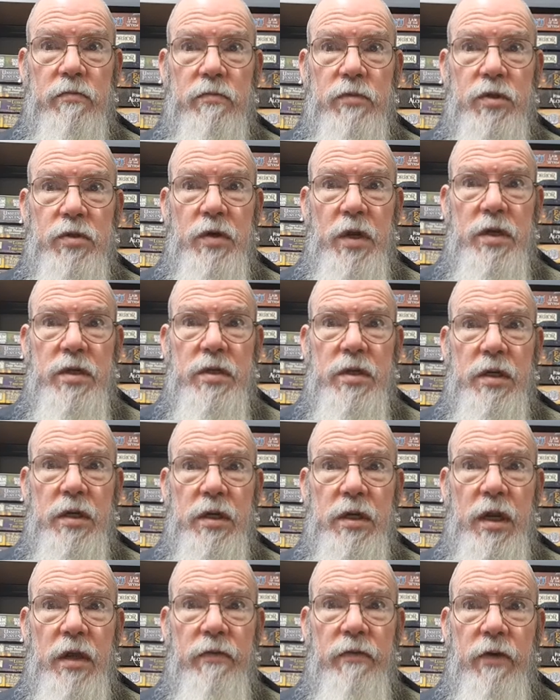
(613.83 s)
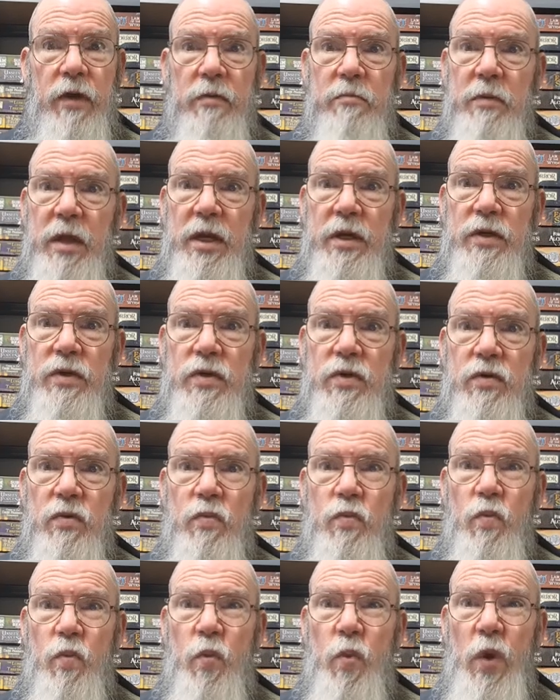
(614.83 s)
strangely enough, I managed to
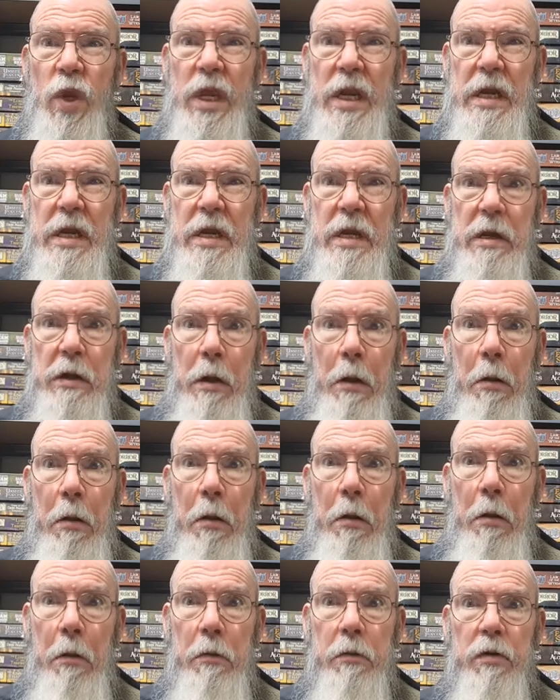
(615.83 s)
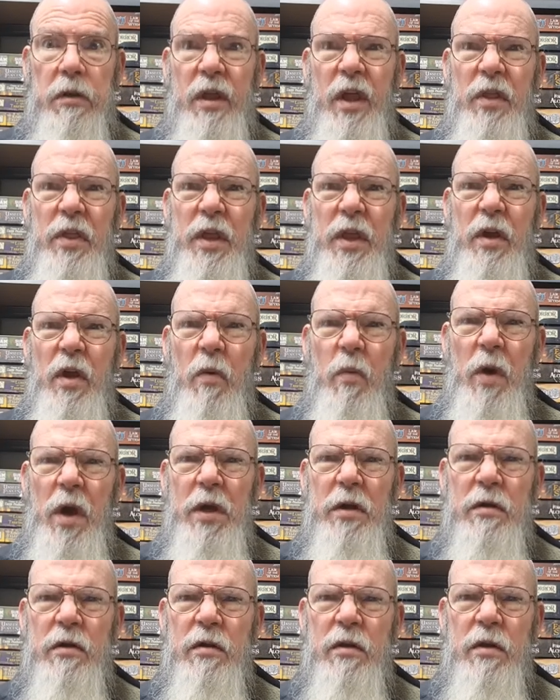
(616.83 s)
win. I think I
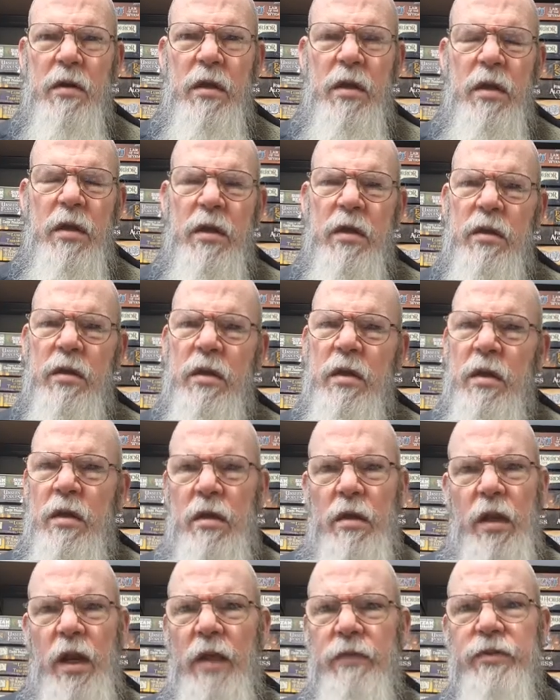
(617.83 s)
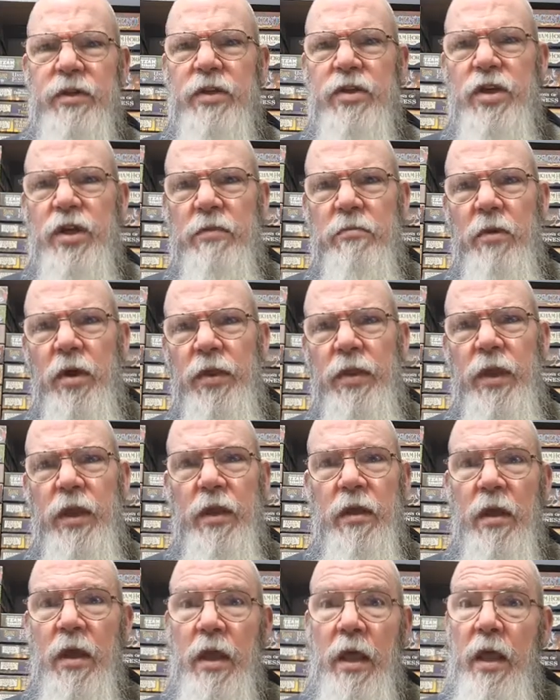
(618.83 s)
won. I'll have to check my
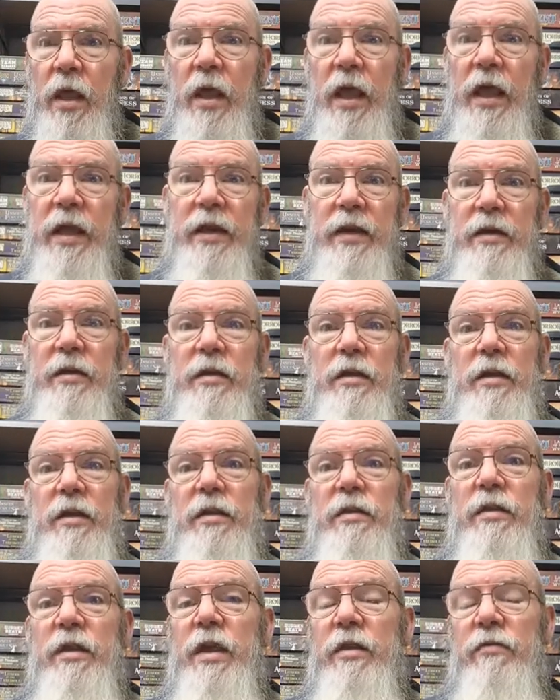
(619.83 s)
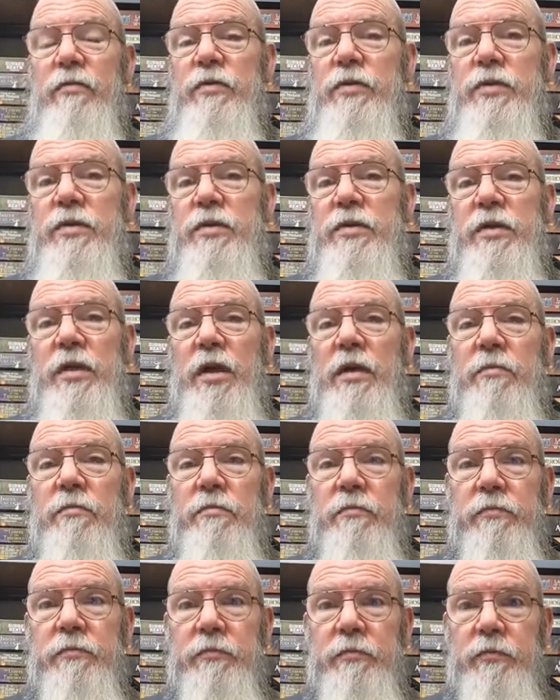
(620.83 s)
thing. And that was,
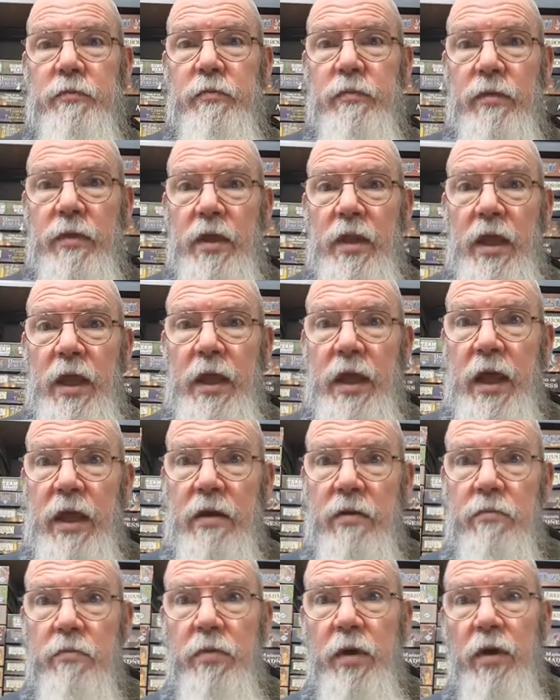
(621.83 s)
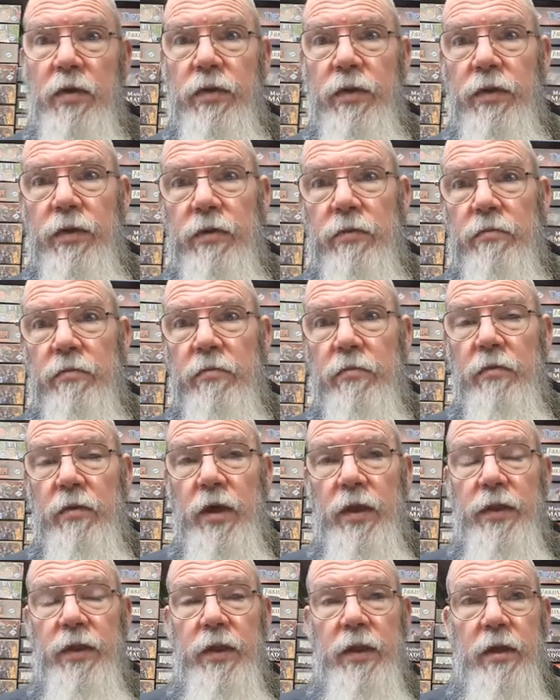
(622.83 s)
again, both of them,
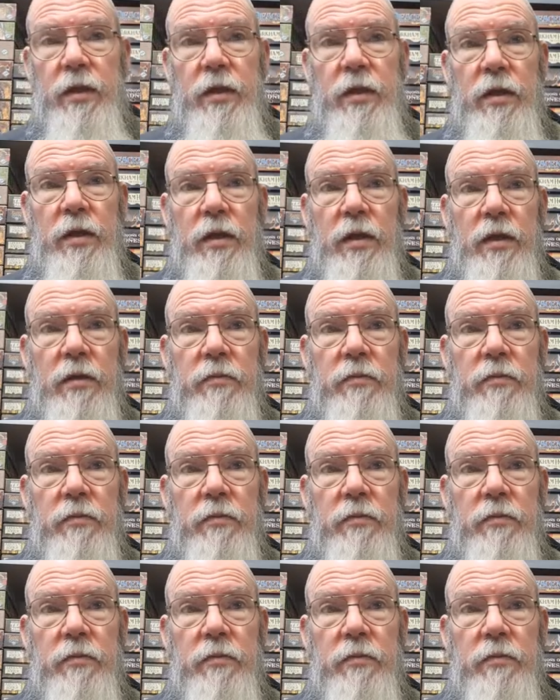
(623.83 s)
I think,